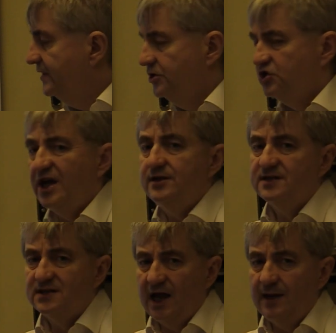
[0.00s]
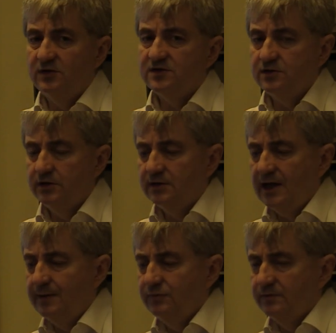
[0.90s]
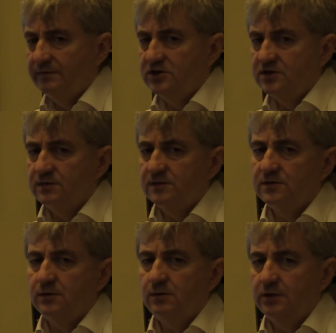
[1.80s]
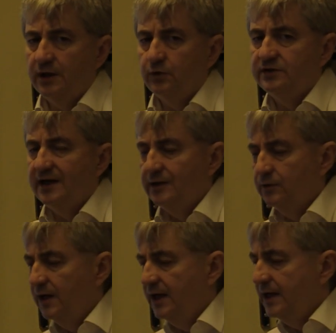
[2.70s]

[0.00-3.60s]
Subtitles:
The jealous type, the third type, or which is also called the Othello